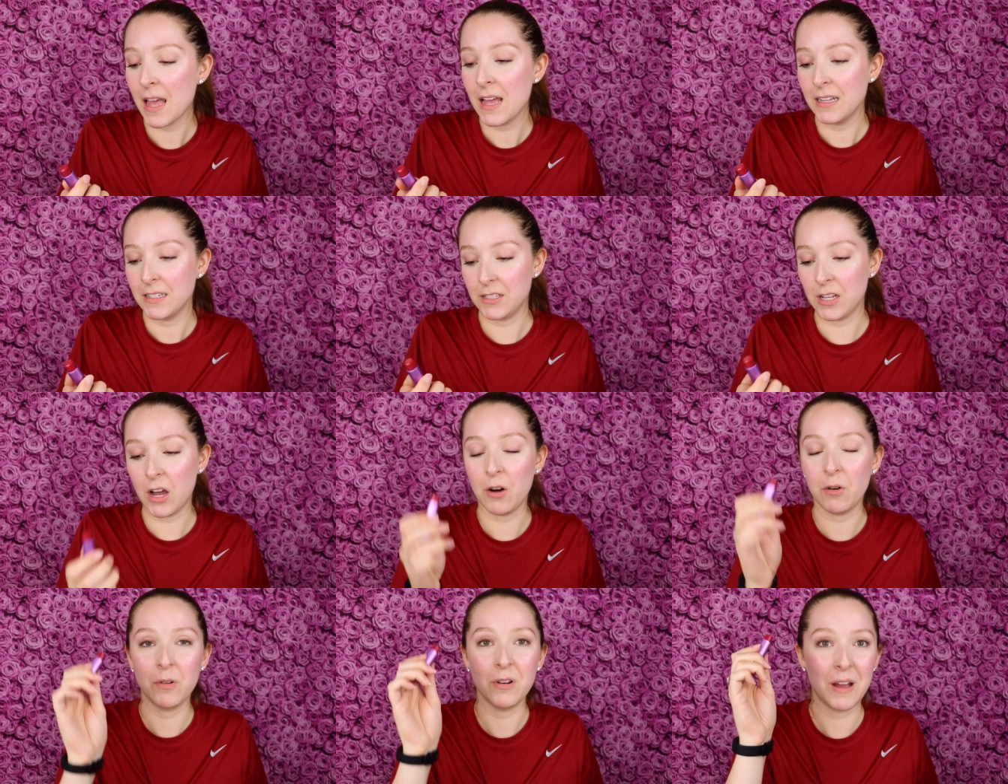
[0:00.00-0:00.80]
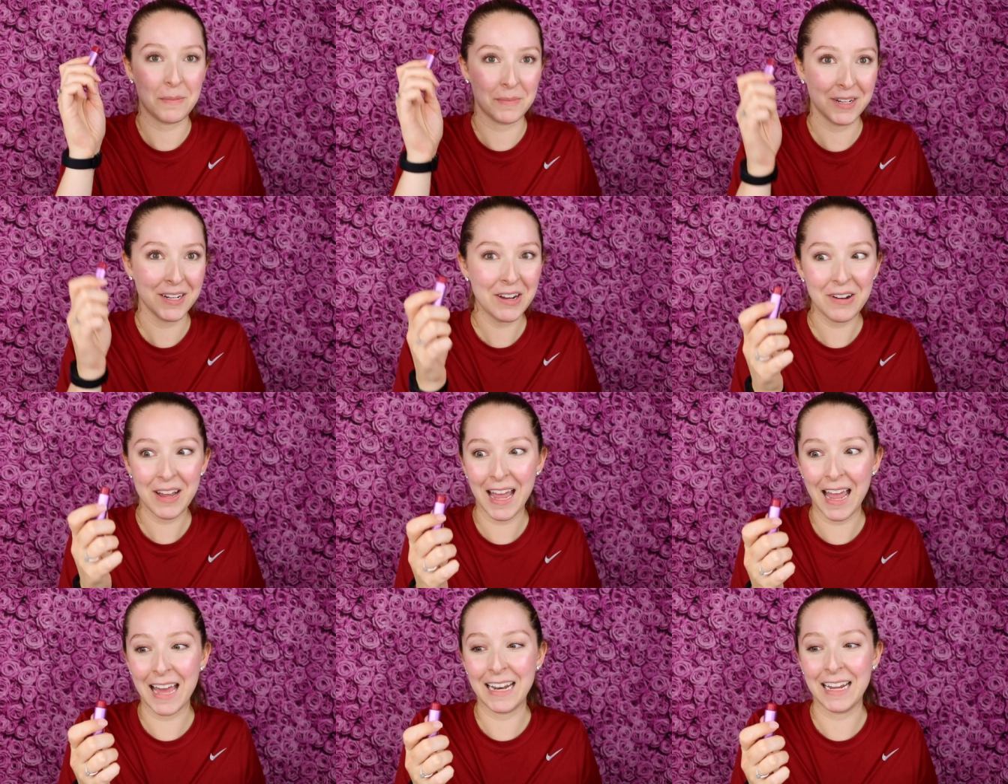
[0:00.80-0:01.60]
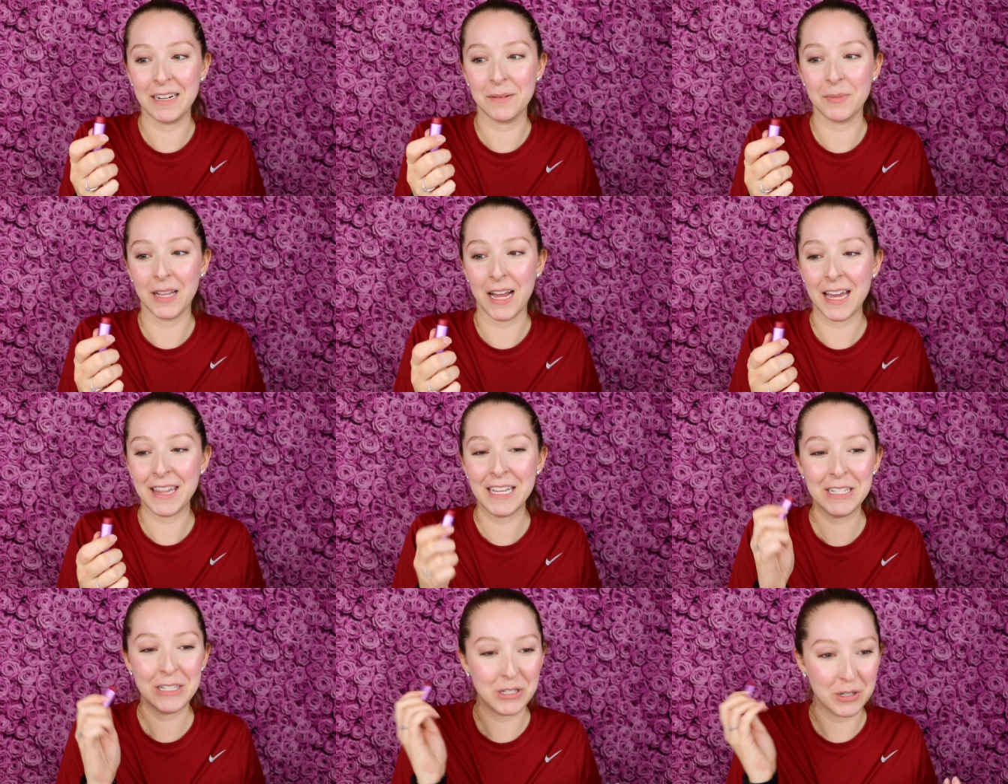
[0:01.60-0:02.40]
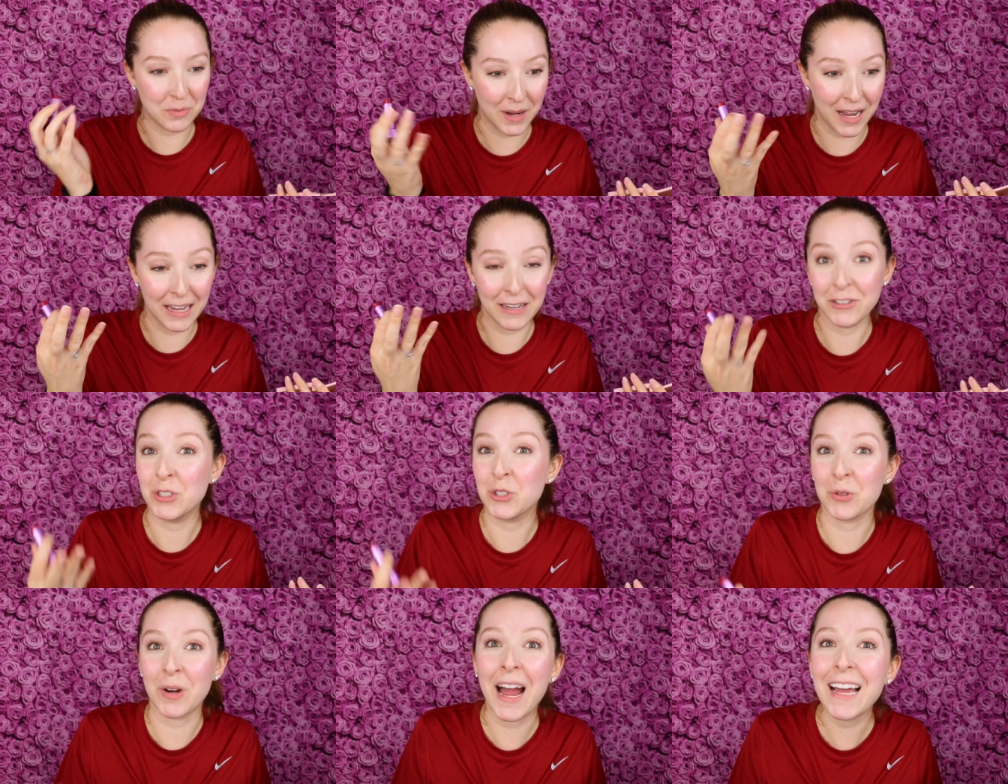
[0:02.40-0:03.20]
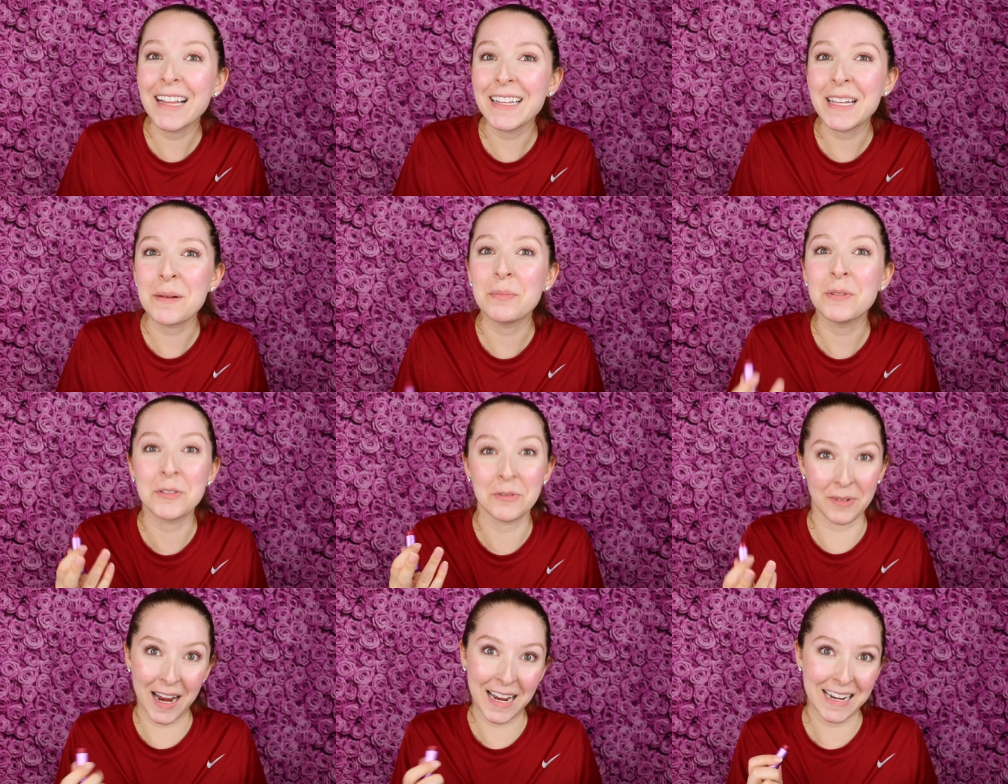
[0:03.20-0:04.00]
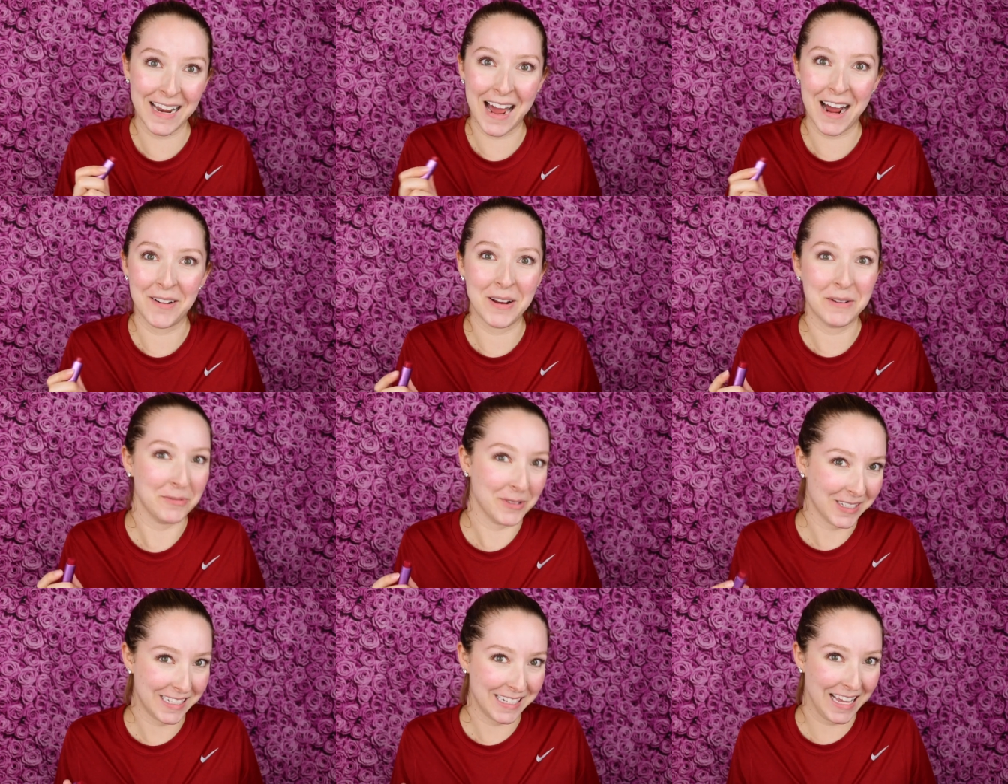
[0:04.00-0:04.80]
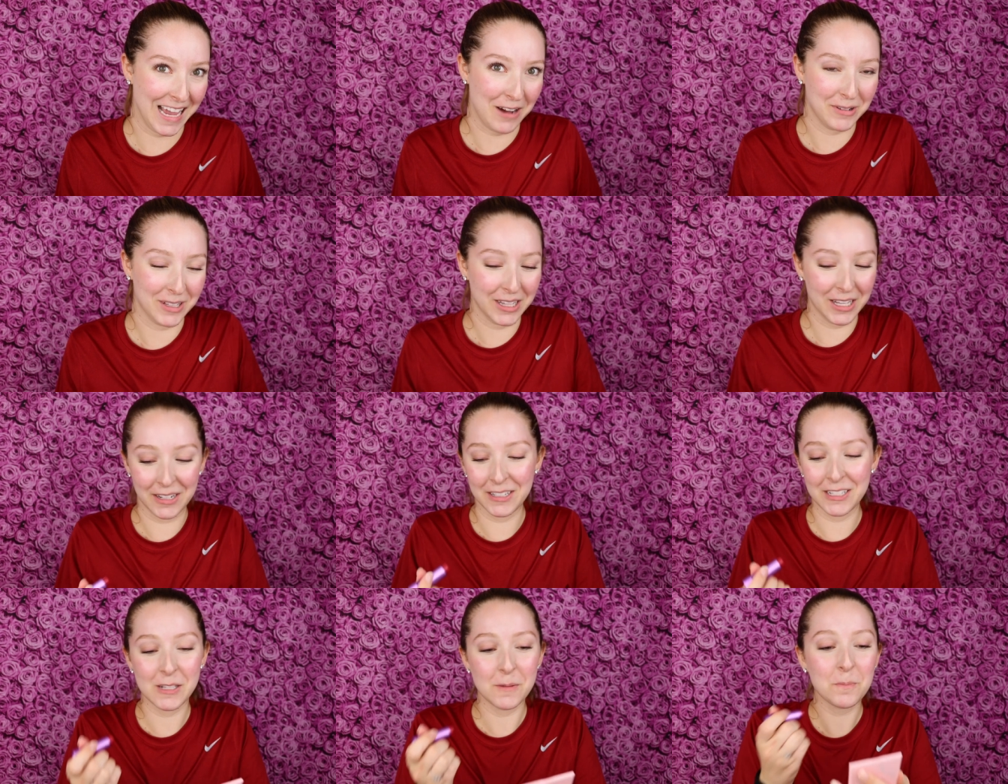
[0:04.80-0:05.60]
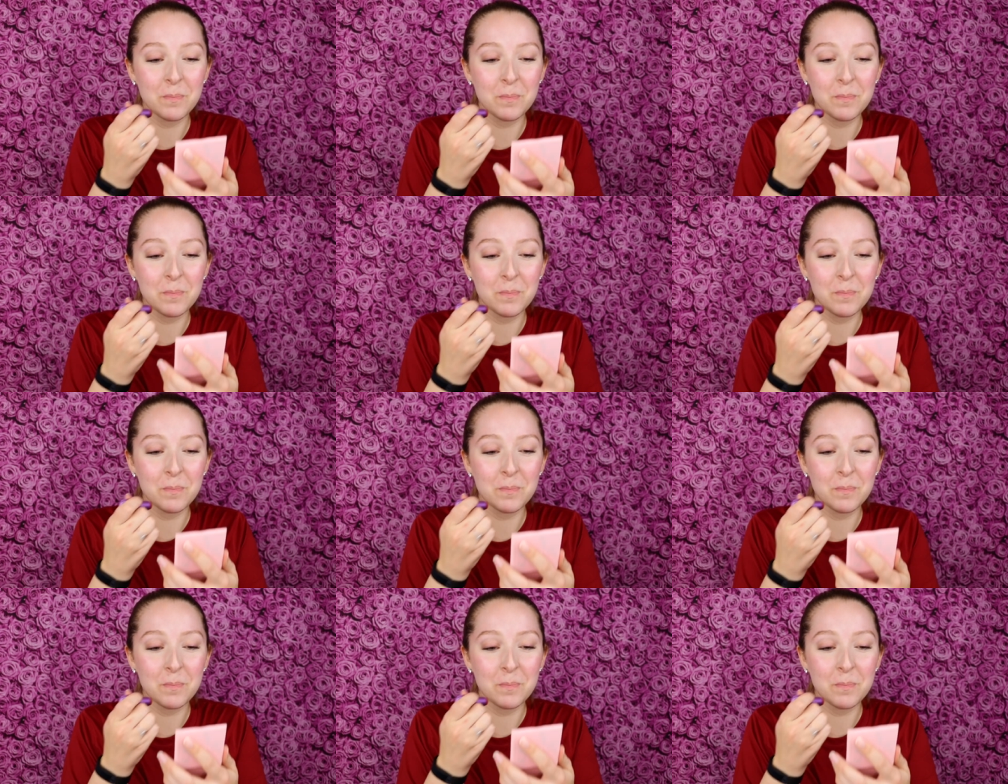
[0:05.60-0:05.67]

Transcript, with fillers: So I'm gonna go ahead and apply this to my dry lips right now, and we'll see how it looks.